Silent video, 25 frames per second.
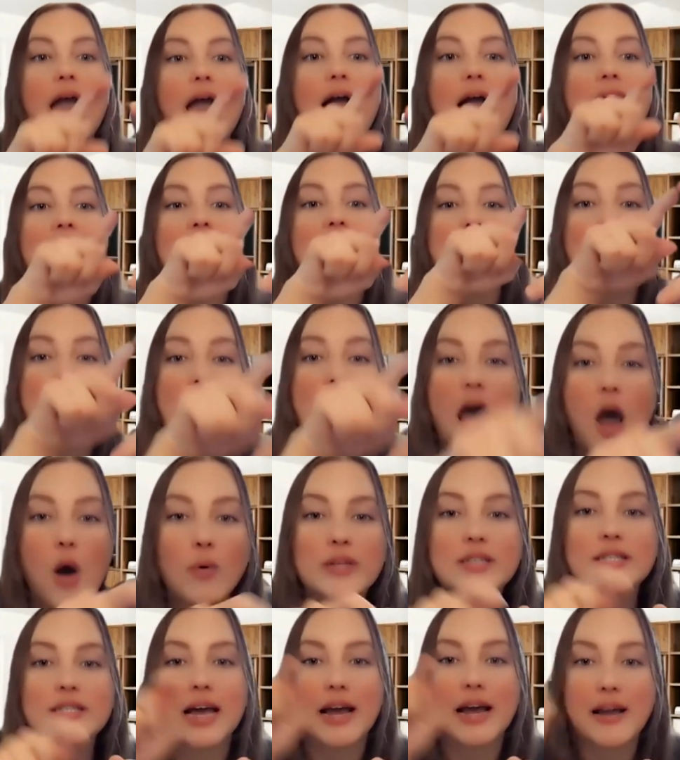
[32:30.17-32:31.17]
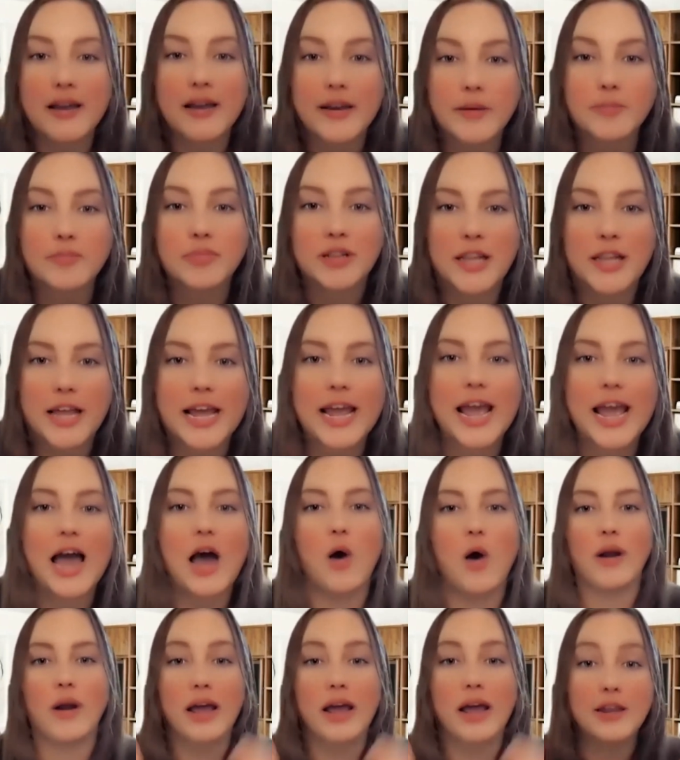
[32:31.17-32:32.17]
And how is that going to play
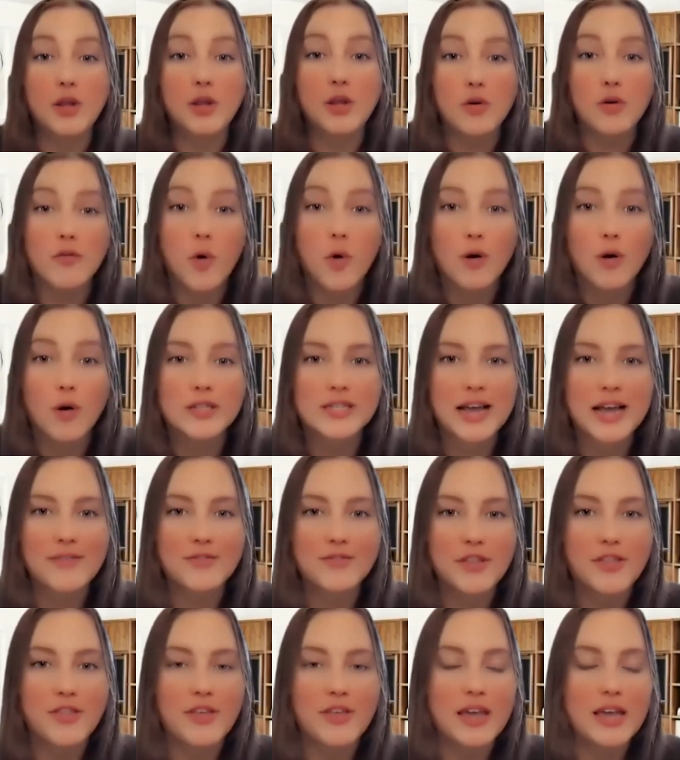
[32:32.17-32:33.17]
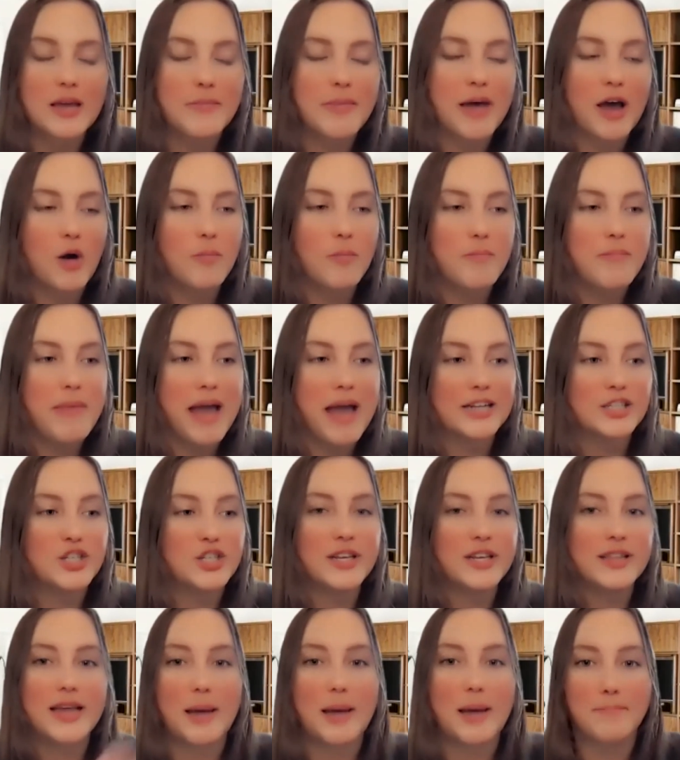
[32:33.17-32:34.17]
out? And you, of course, have to think about
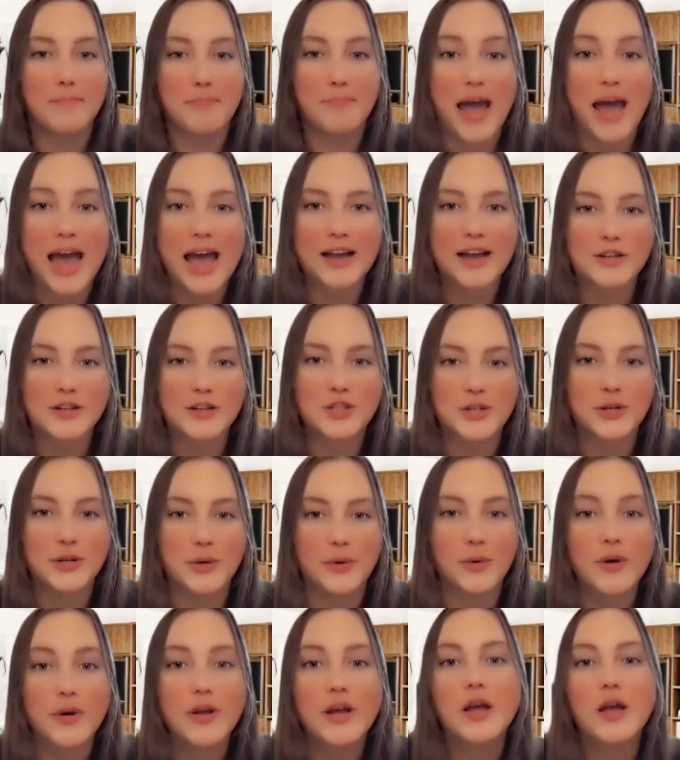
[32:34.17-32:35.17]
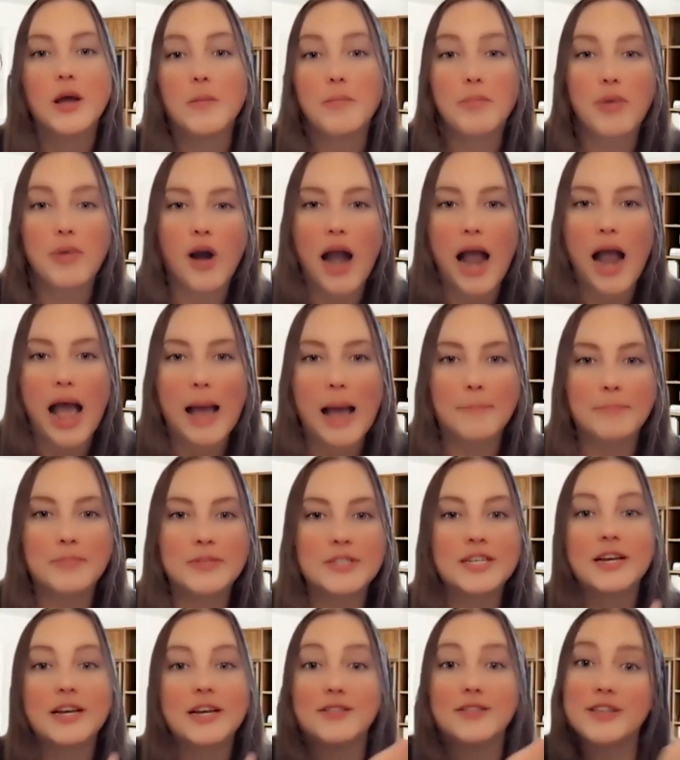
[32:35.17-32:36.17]
matching that back to
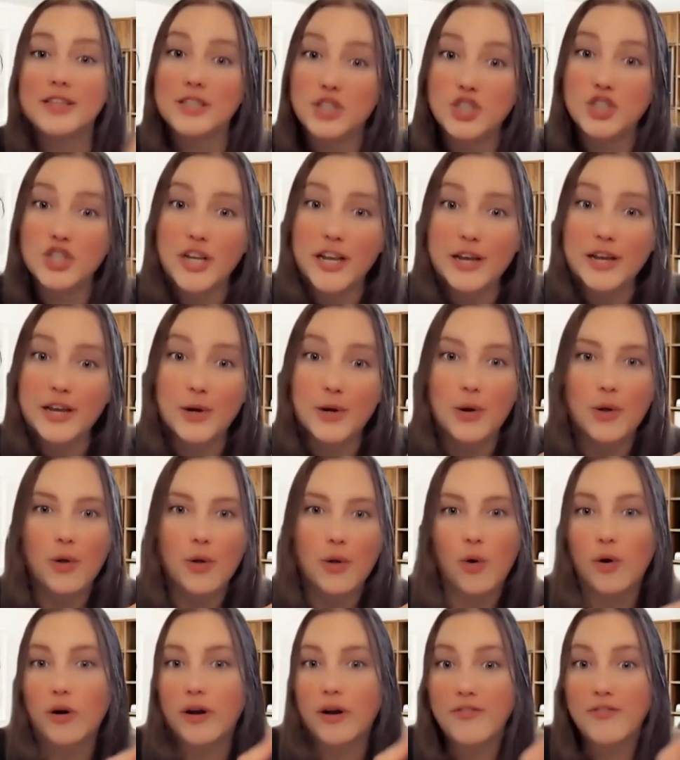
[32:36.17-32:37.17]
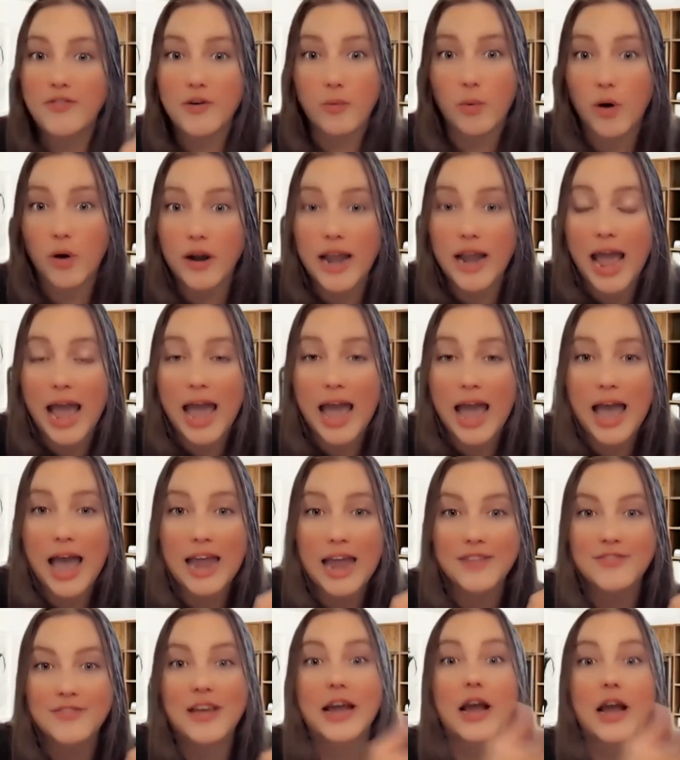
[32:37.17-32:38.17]
perhaps the channel, or if it were an
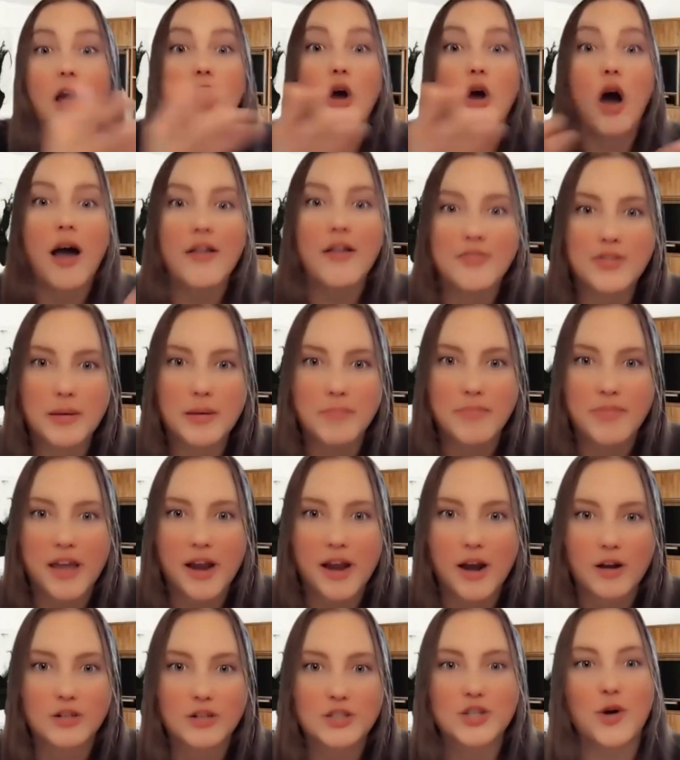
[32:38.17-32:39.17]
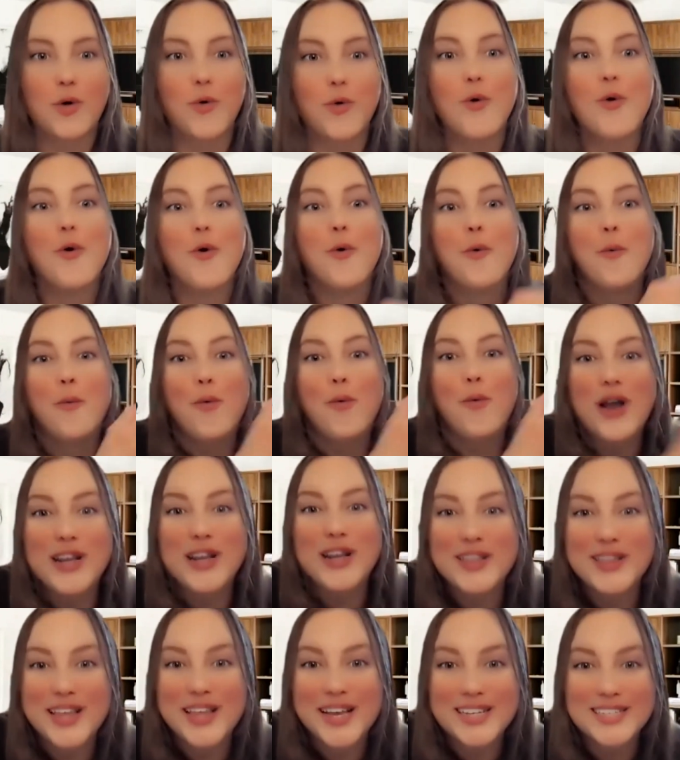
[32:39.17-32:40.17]
ad that got them there. So what
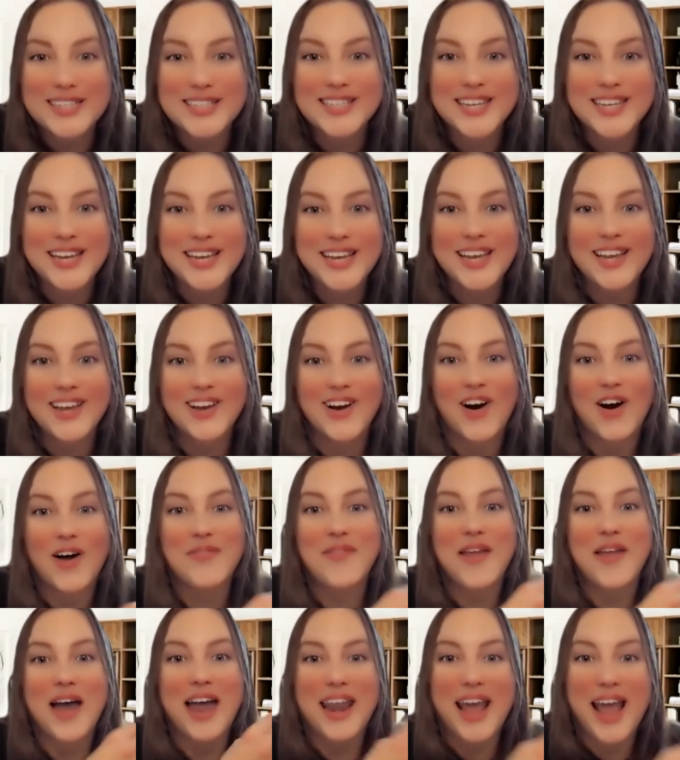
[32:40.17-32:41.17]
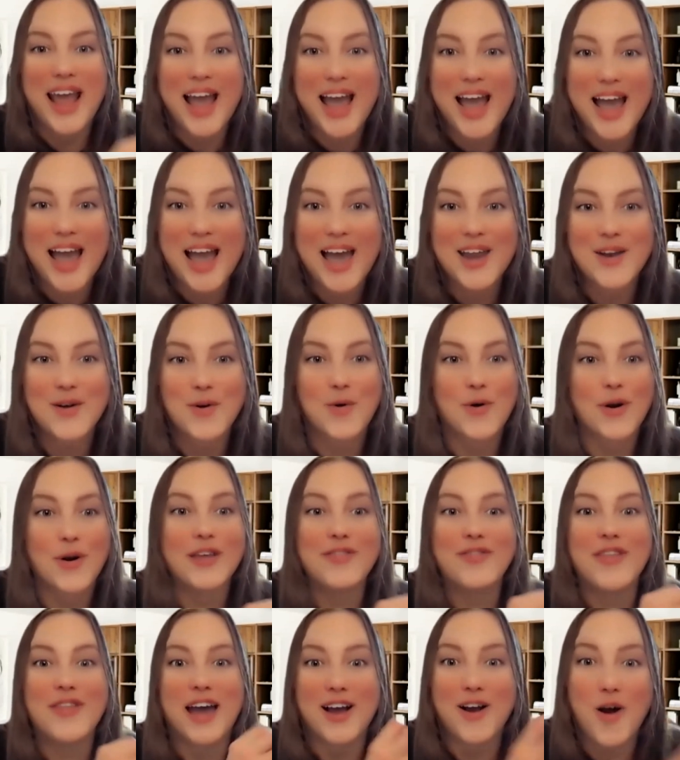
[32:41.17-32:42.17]
did they see on that ad or
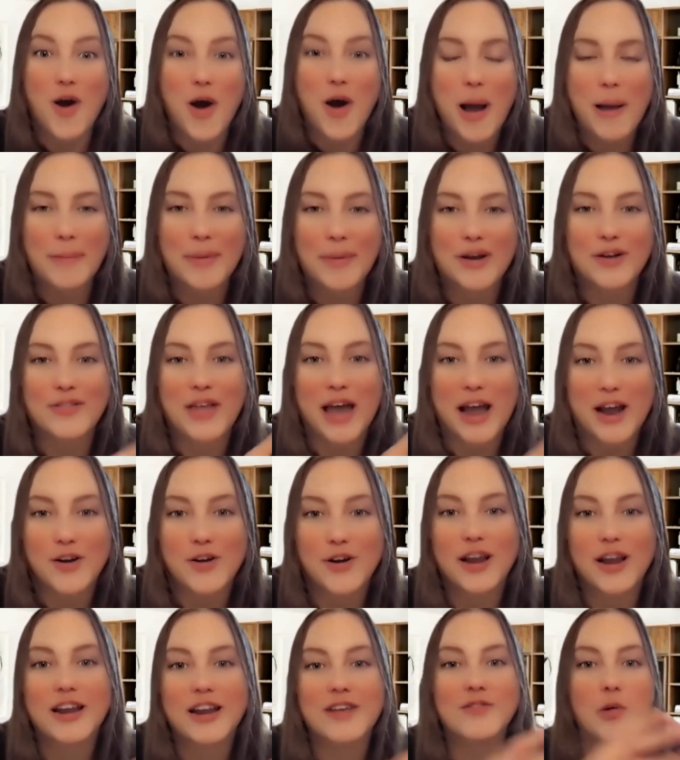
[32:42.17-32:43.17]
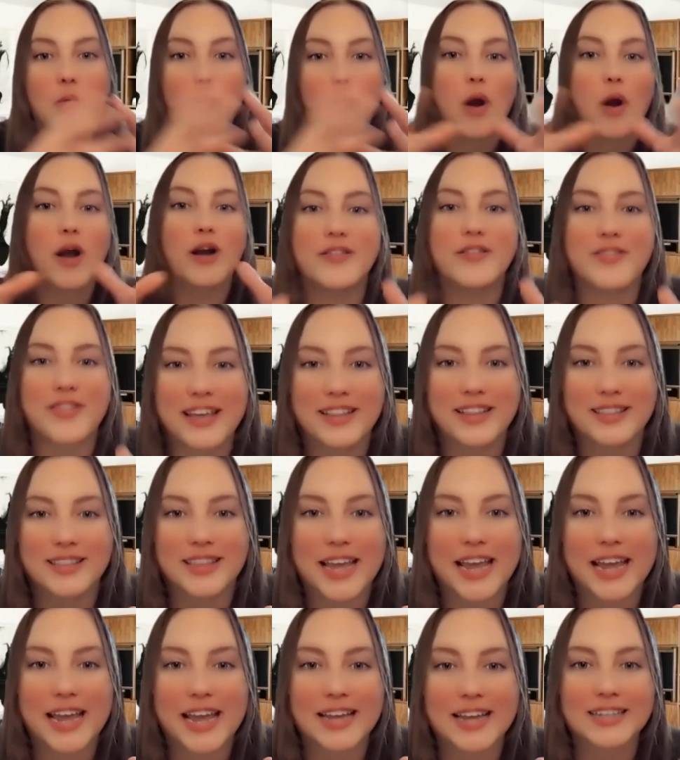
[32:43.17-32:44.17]
in that copy or in that creative, and where did they
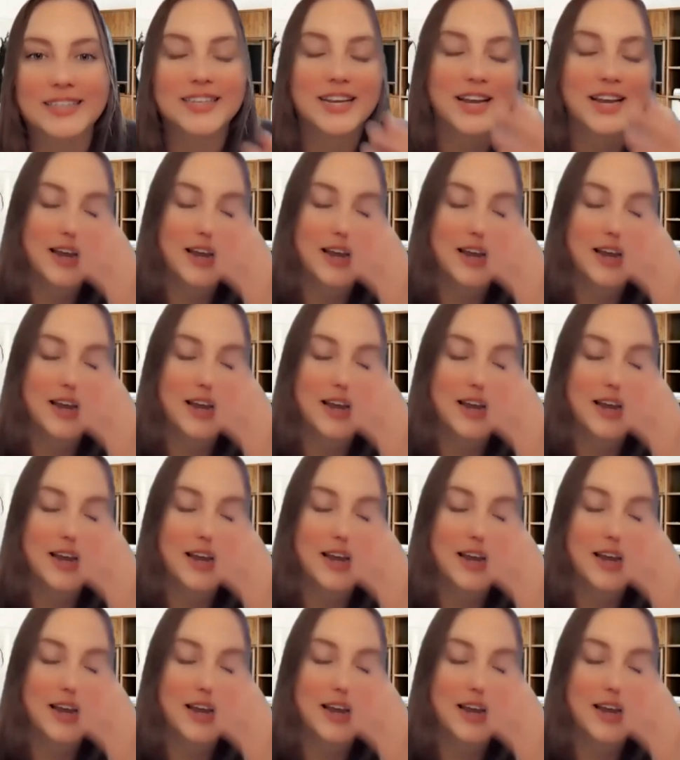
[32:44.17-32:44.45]
land?